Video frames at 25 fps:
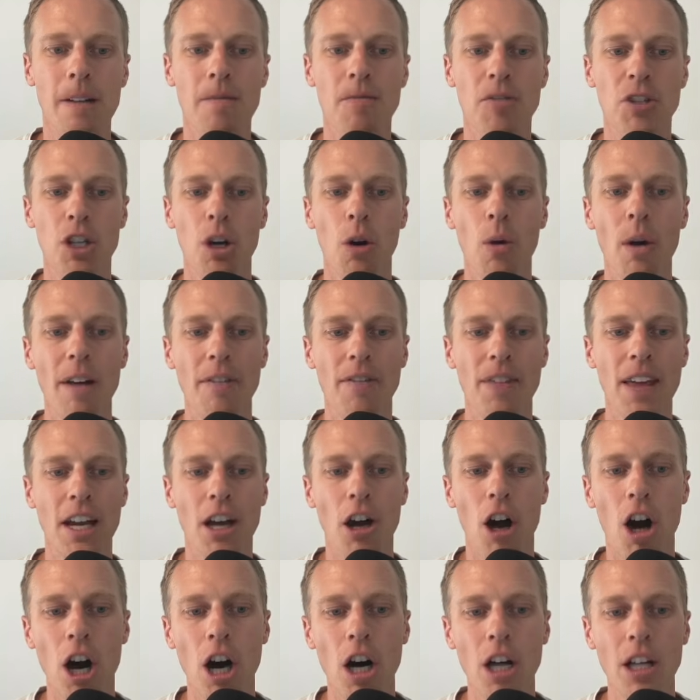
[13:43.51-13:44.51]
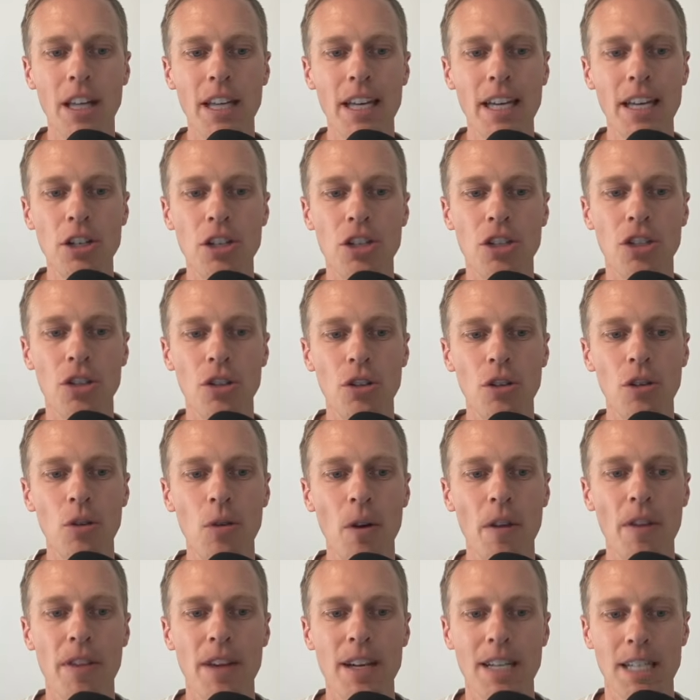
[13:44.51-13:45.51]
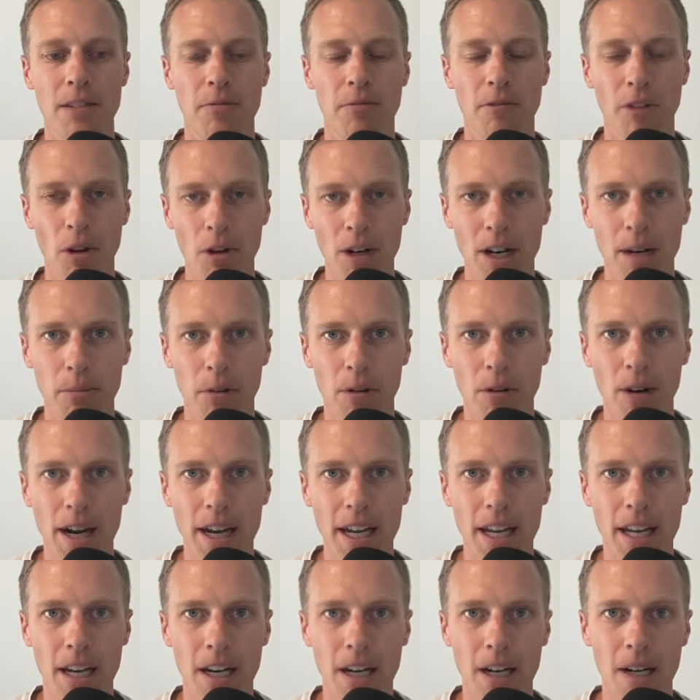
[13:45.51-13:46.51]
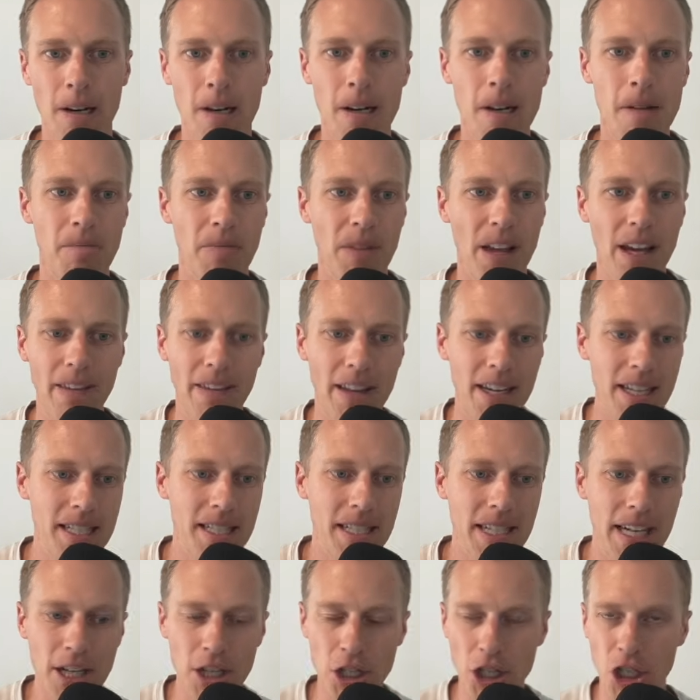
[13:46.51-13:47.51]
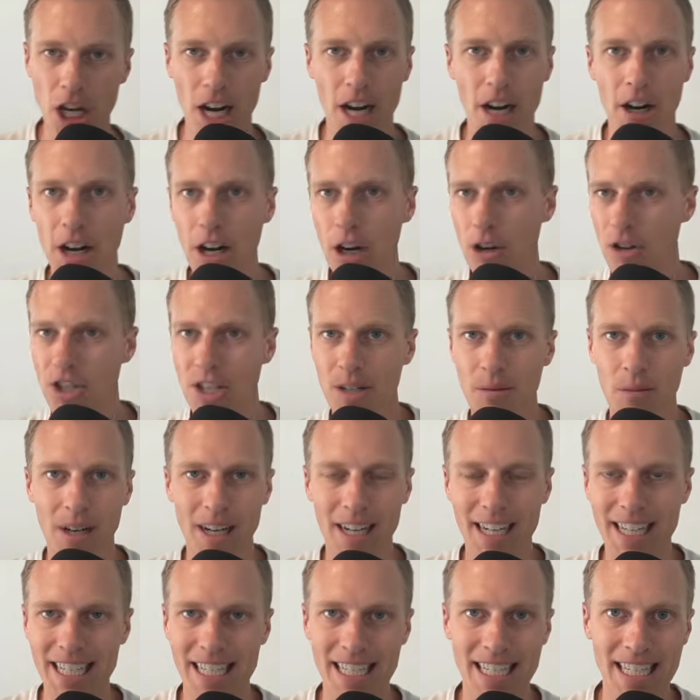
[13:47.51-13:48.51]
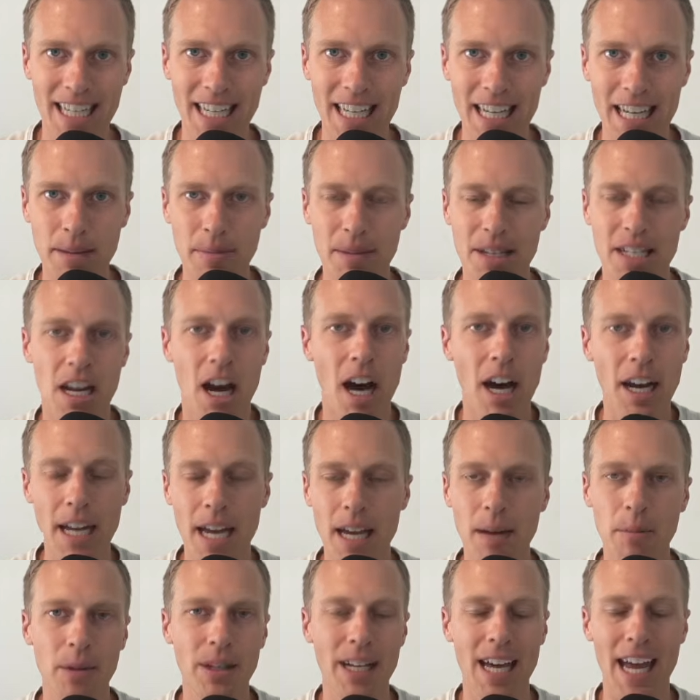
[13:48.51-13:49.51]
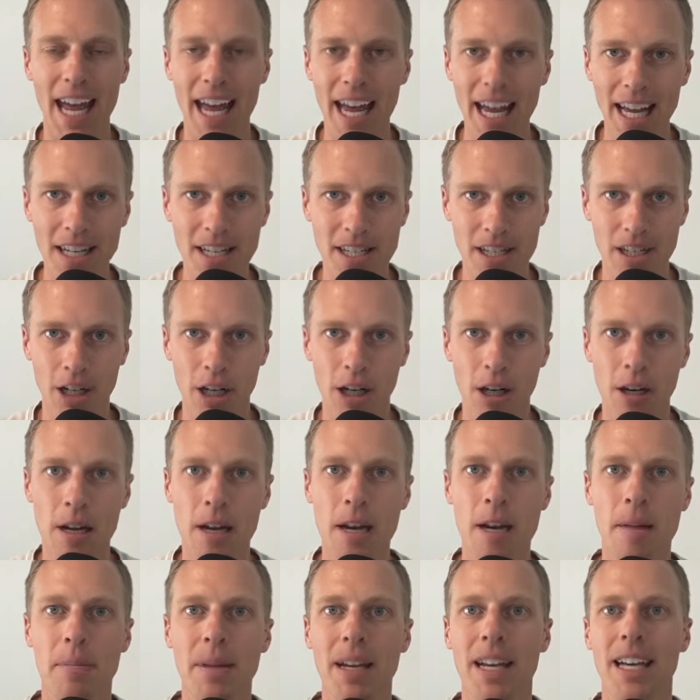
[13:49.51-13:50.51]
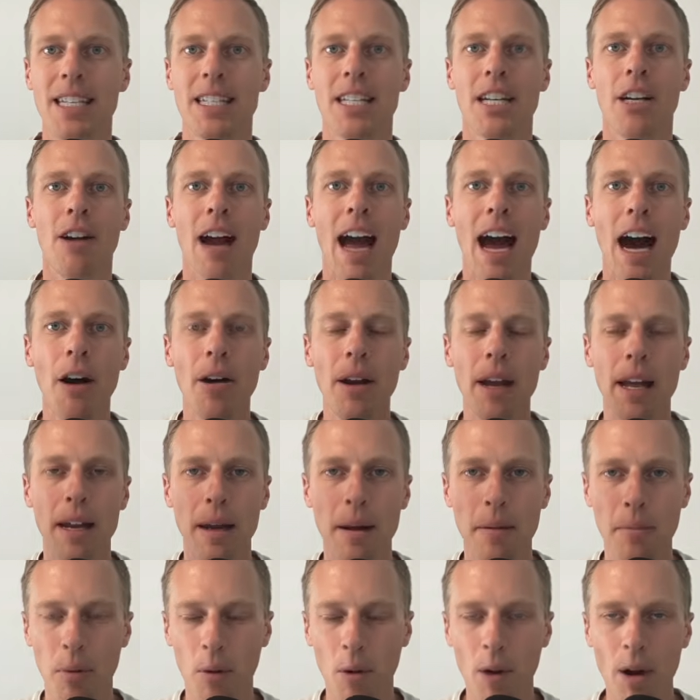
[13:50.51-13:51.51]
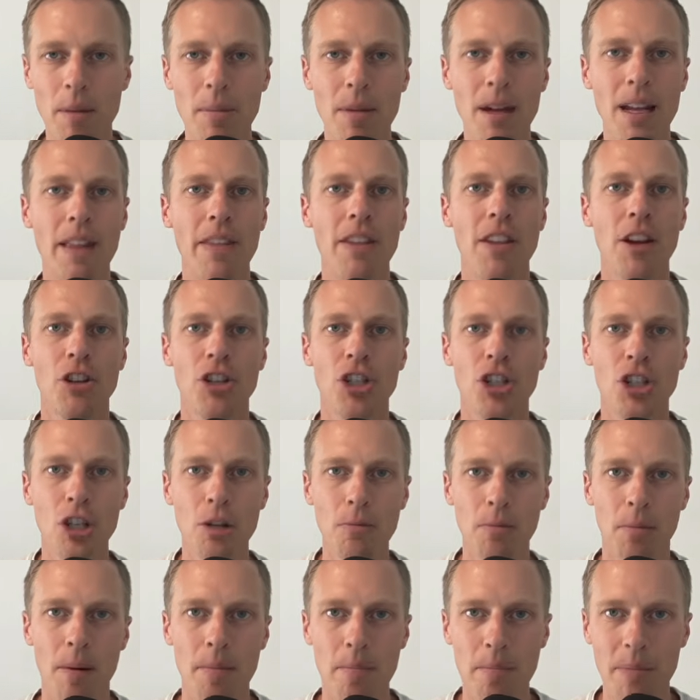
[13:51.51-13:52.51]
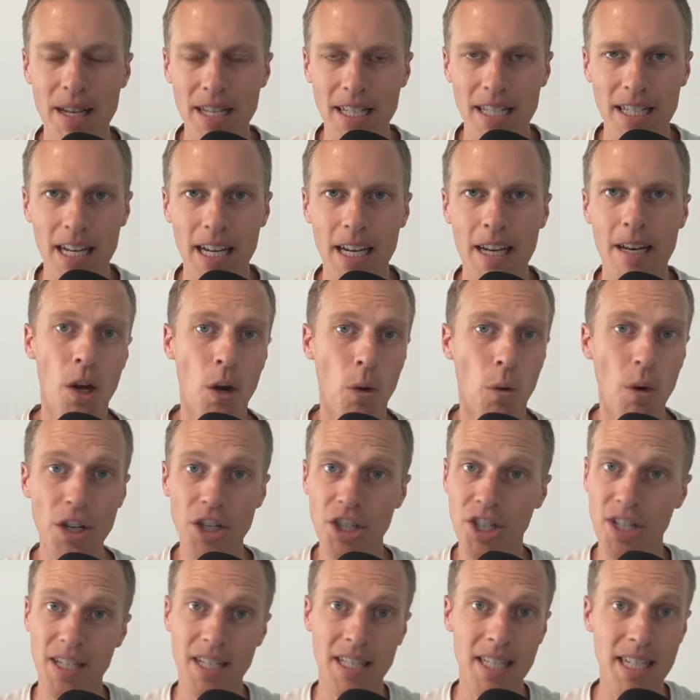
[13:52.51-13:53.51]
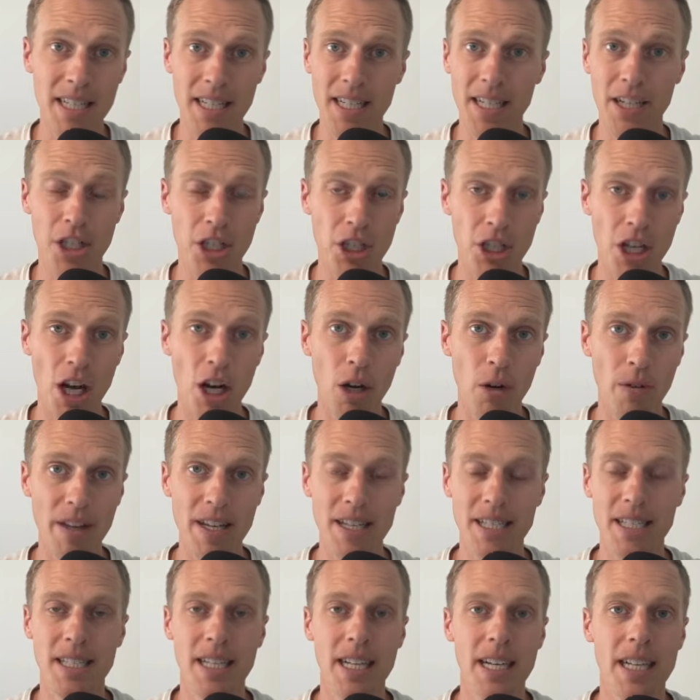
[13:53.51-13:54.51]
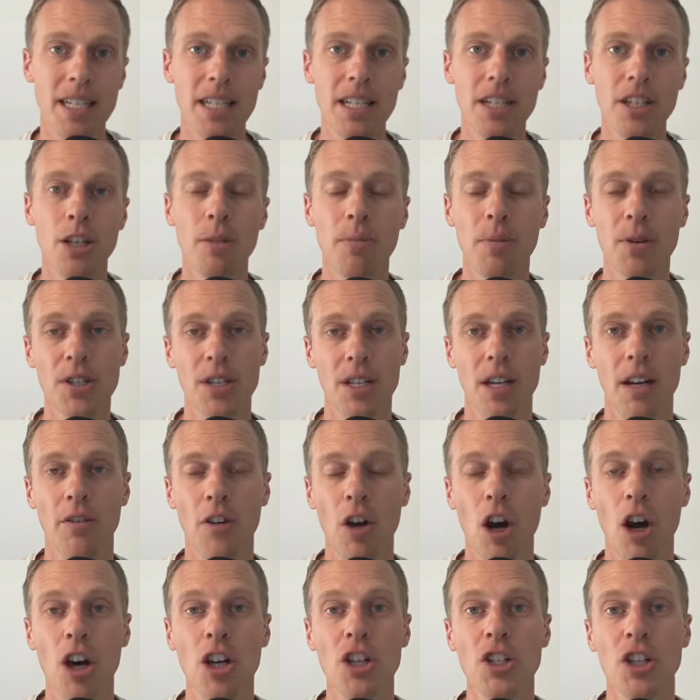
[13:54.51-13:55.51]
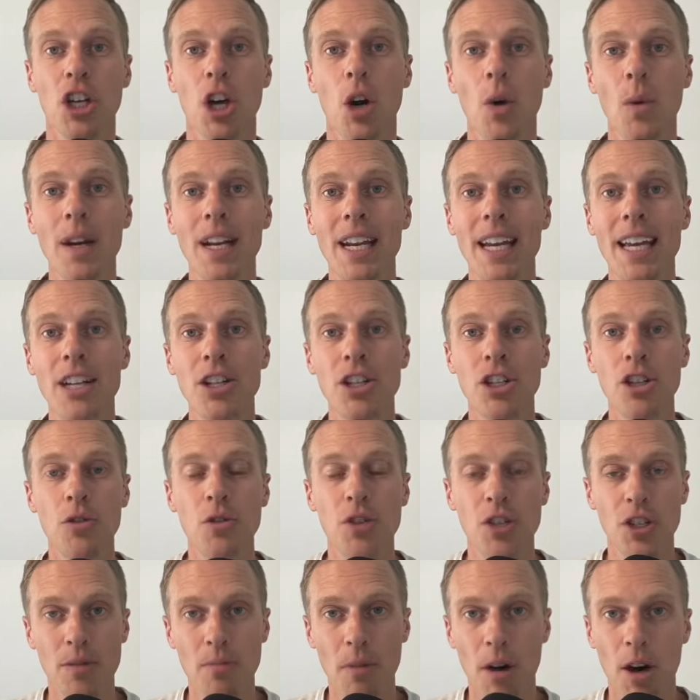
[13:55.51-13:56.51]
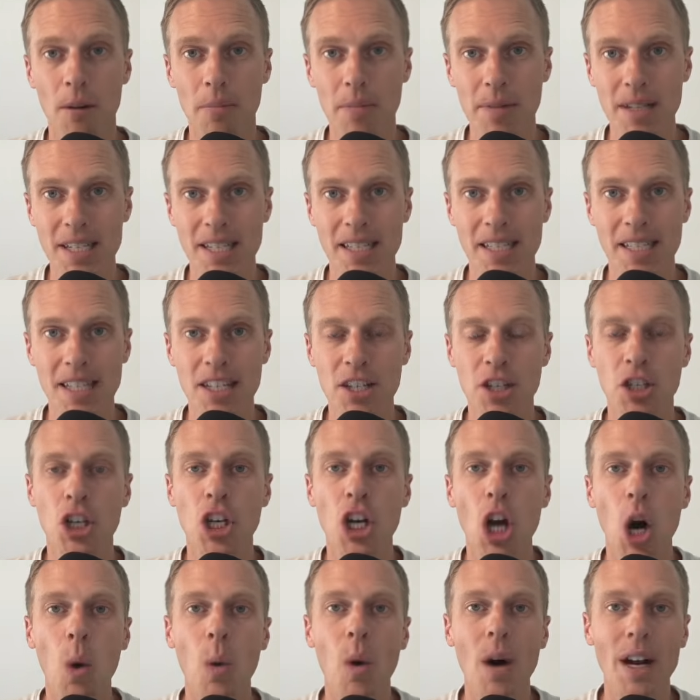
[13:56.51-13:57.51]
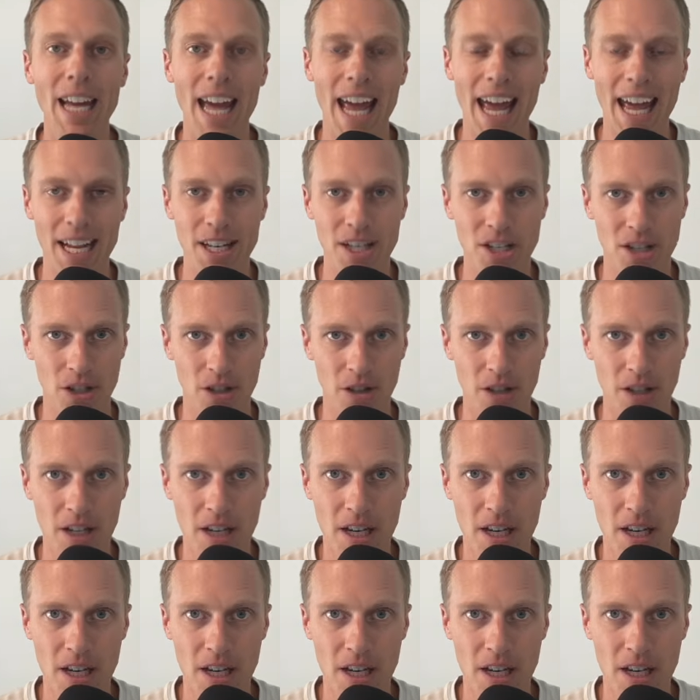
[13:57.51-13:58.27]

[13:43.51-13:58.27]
So if they call in to this phone number right here, and let's say Jerry or someone on his team is unable to answer because they're out at an appointment and they're super busy, which statistics show that 62% of calls going into small businesses go unanswered.